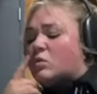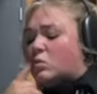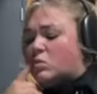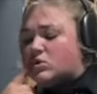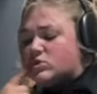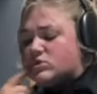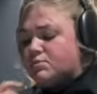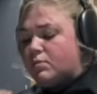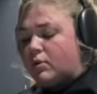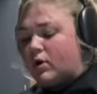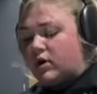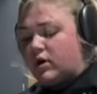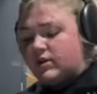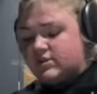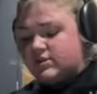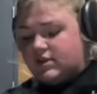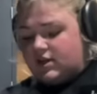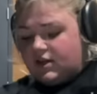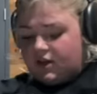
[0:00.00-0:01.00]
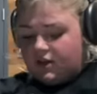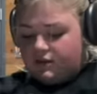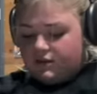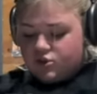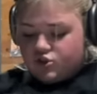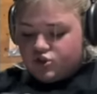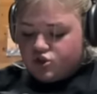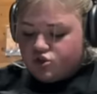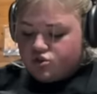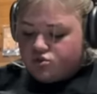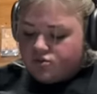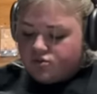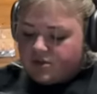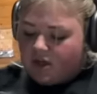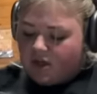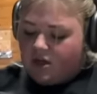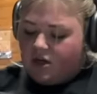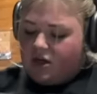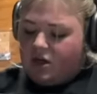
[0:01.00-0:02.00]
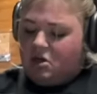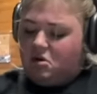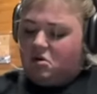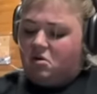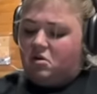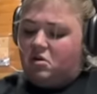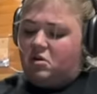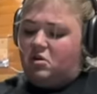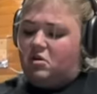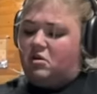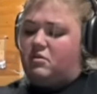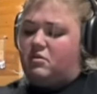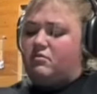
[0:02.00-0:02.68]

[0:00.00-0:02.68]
worst part is getting the shoes on and all.